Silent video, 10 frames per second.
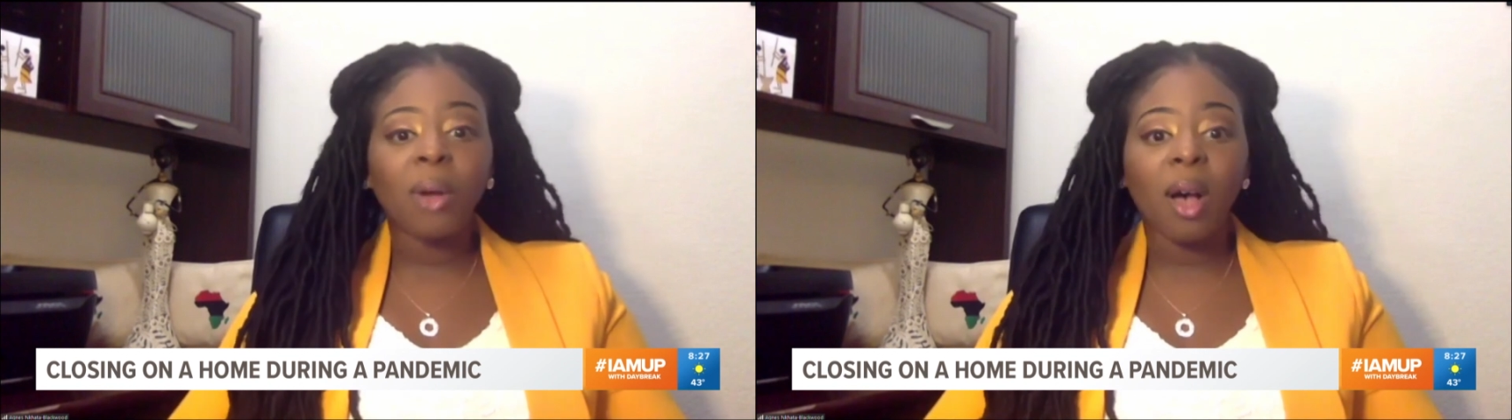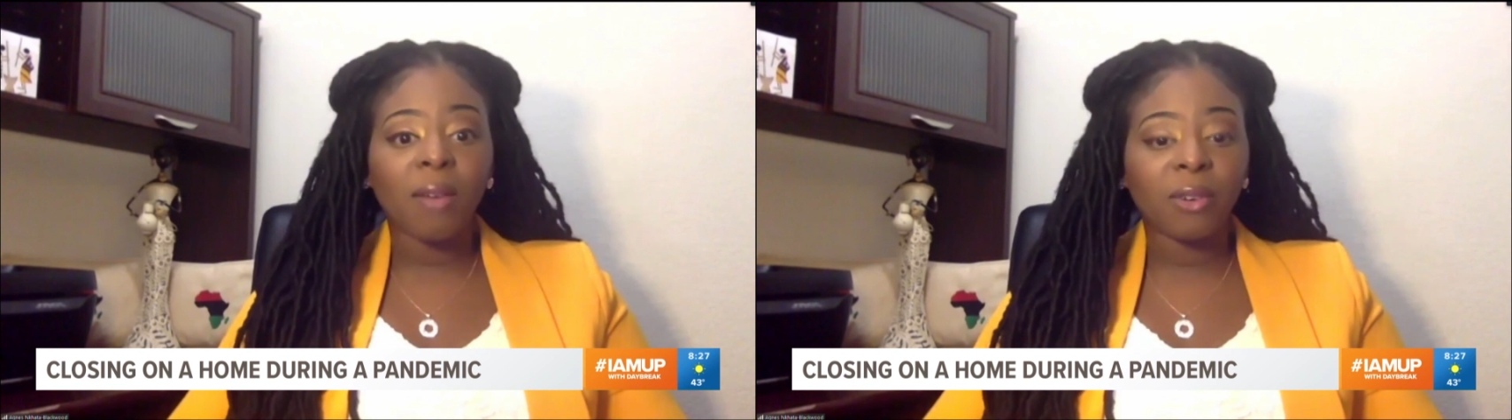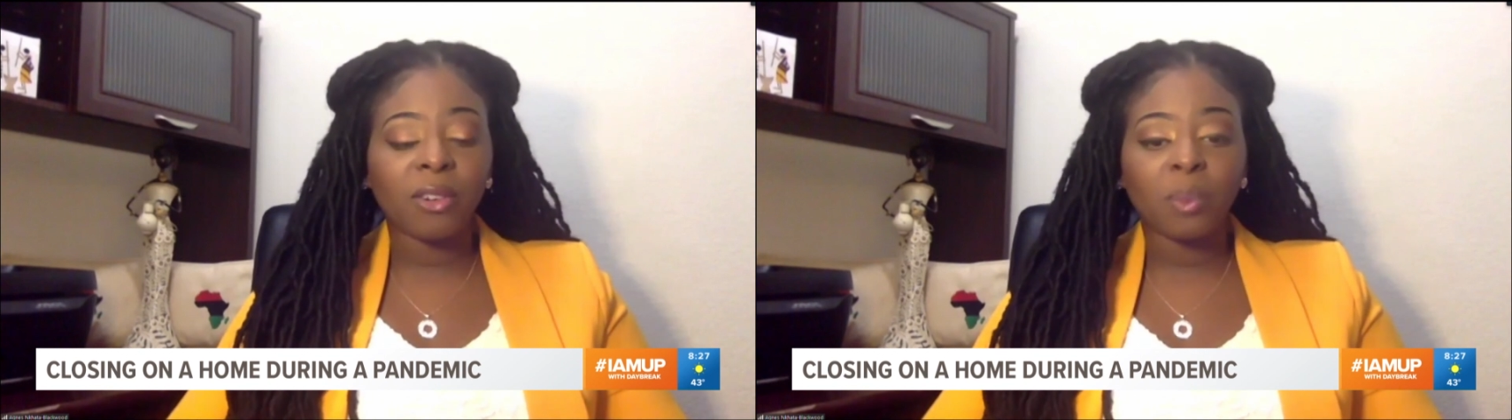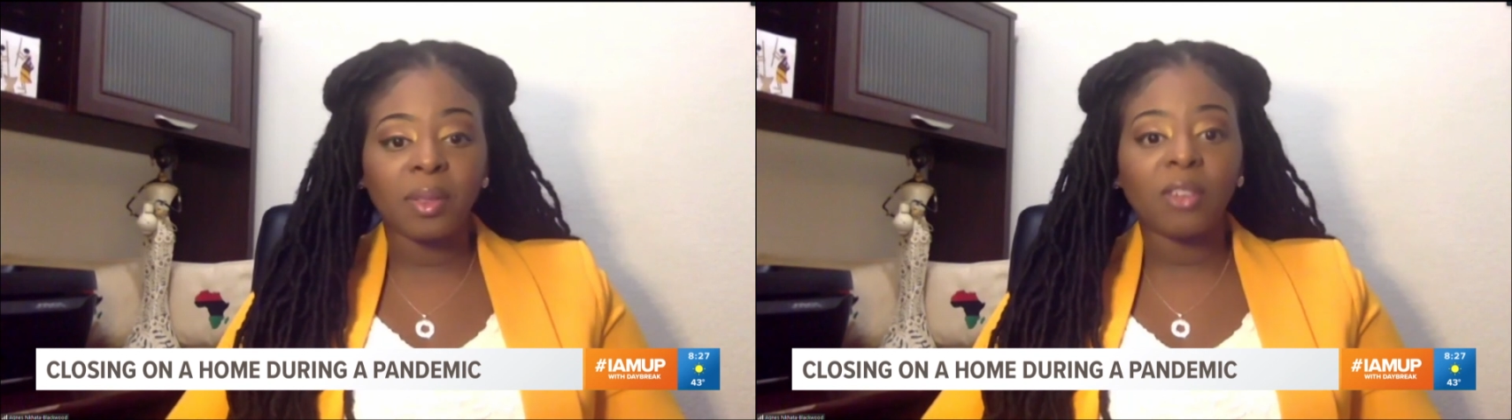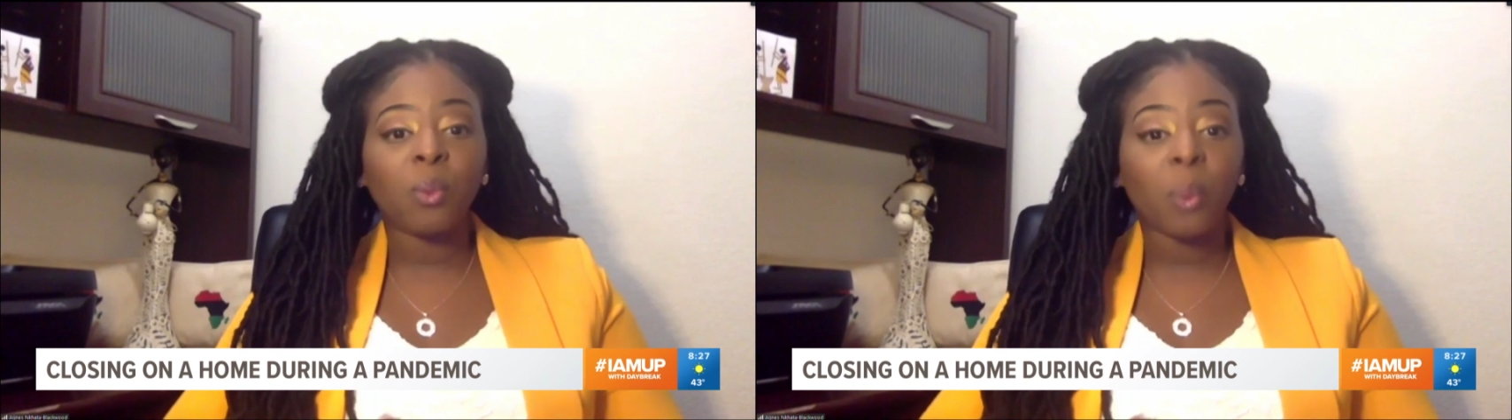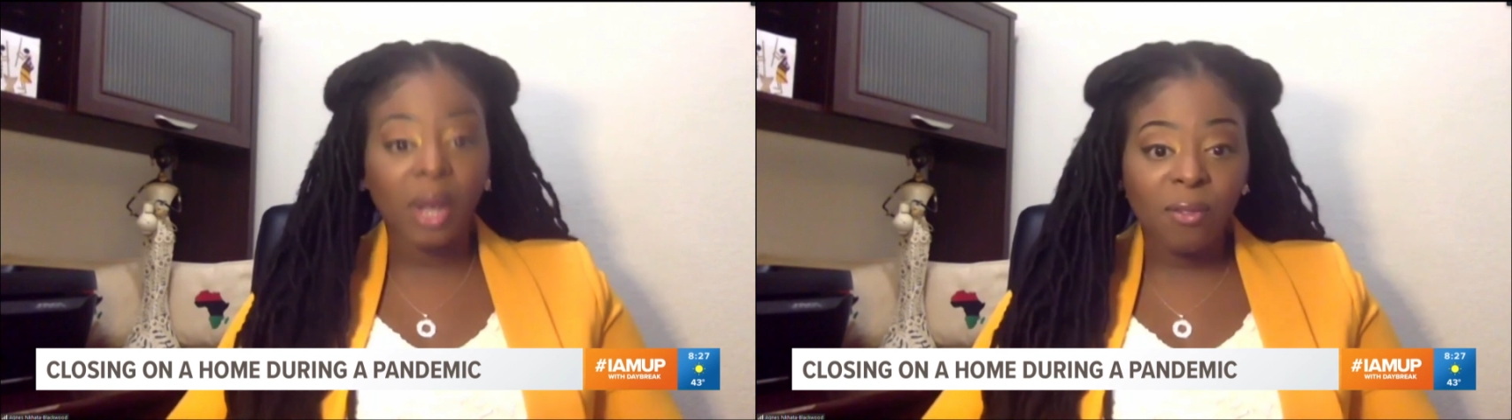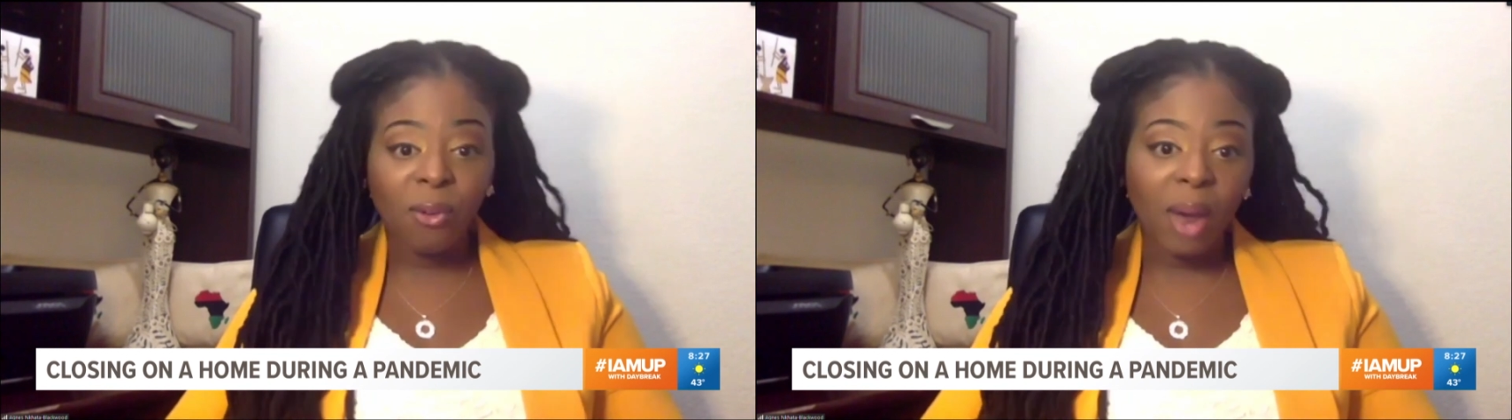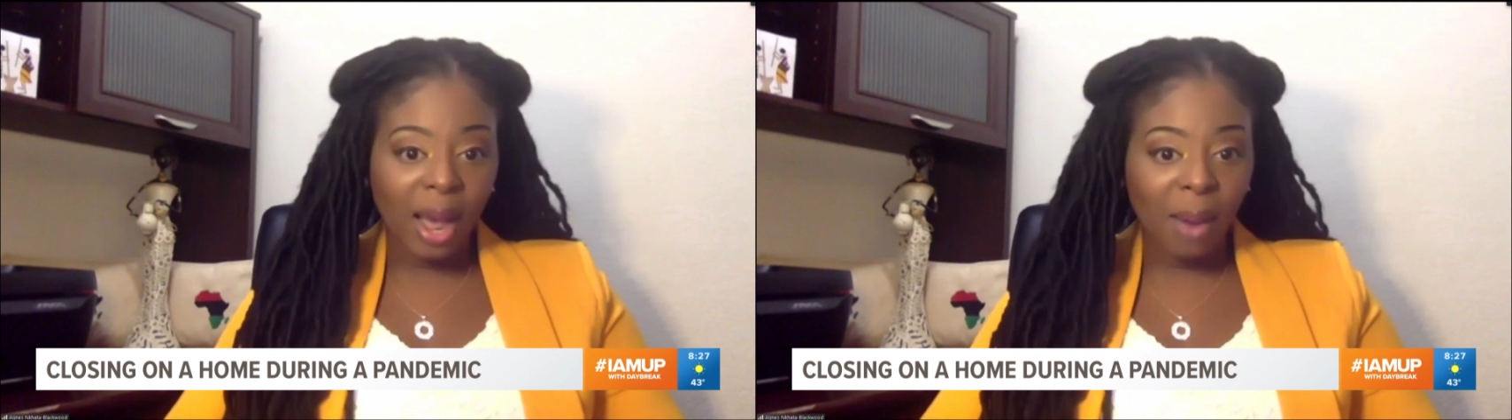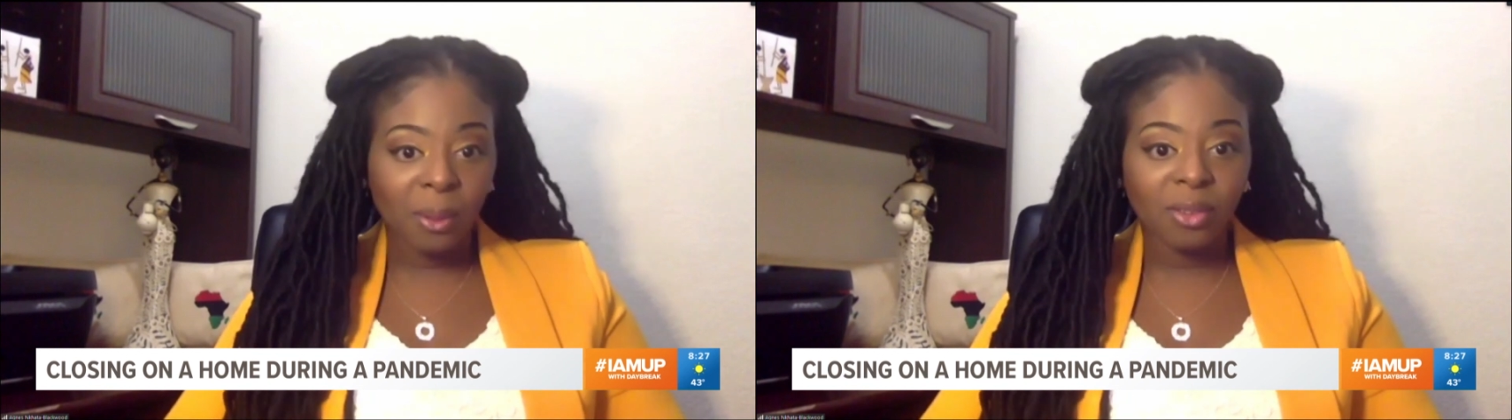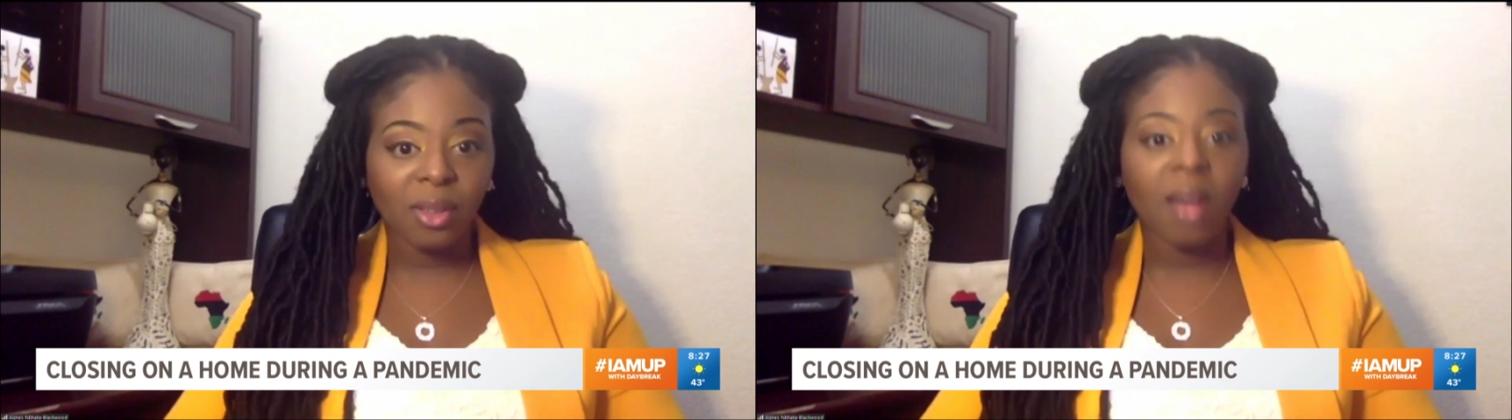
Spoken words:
offers within 24 hours